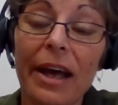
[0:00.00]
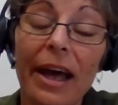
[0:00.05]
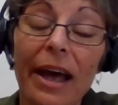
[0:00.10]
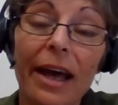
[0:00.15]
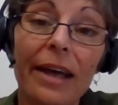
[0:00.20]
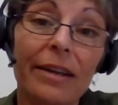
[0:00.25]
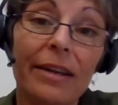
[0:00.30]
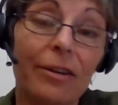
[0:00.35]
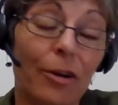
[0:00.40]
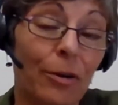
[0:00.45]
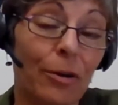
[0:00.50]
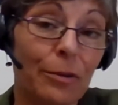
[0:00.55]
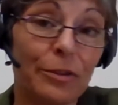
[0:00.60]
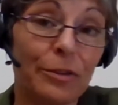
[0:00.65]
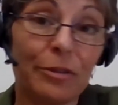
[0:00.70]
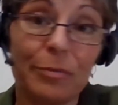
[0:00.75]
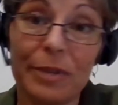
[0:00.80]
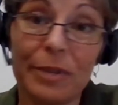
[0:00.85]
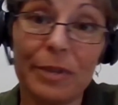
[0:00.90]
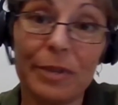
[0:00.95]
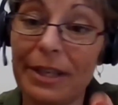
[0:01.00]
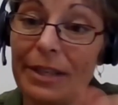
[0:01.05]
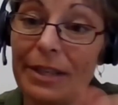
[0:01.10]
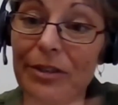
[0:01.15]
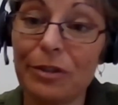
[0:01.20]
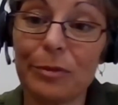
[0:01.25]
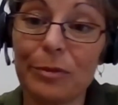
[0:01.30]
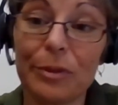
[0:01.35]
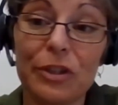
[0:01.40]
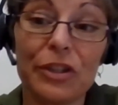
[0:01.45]
and ultimately
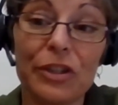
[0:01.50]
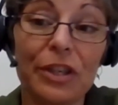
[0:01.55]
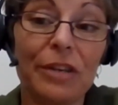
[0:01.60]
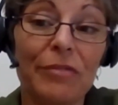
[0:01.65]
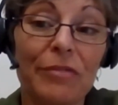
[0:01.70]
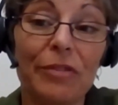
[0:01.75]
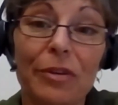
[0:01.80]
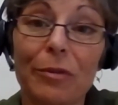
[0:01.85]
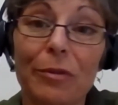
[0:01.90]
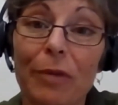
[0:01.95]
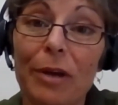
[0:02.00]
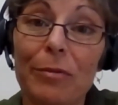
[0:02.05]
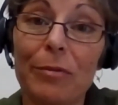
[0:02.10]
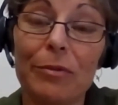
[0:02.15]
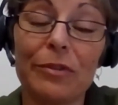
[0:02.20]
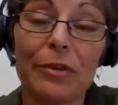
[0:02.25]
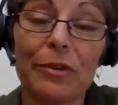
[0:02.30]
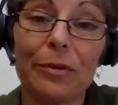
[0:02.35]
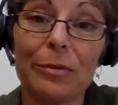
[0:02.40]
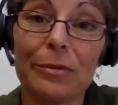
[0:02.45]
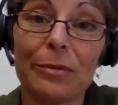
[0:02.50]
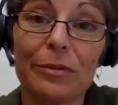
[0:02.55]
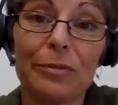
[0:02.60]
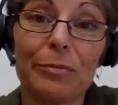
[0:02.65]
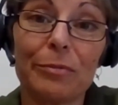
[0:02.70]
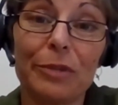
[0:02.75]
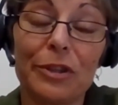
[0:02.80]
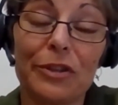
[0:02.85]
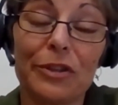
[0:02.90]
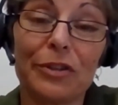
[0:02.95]
to achieve the great results,
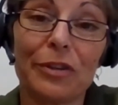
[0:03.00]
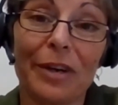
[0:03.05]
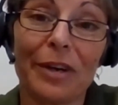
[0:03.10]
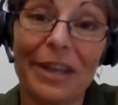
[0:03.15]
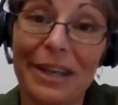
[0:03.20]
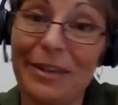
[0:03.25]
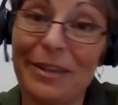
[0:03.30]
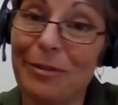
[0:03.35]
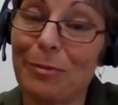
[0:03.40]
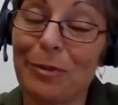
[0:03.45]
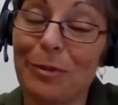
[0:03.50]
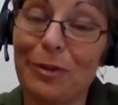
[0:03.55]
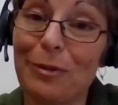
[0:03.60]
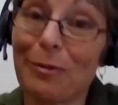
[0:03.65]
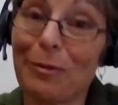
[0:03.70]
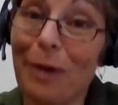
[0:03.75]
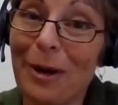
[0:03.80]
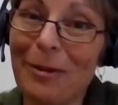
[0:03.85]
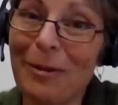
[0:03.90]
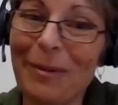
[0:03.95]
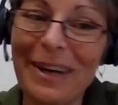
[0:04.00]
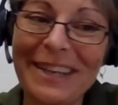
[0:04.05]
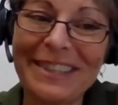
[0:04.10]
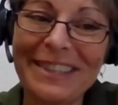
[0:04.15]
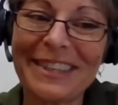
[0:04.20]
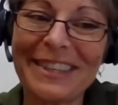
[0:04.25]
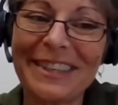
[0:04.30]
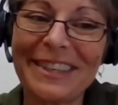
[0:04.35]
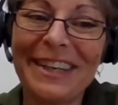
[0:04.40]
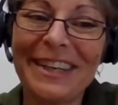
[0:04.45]
which I guess was the right way
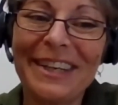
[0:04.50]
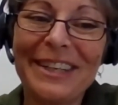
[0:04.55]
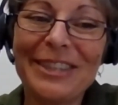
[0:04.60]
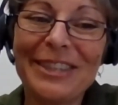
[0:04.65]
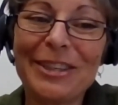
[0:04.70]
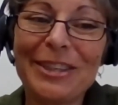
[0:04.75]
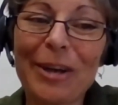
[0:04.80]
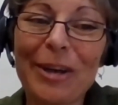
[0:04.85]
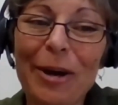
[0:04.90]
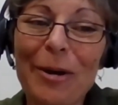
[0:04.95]
to go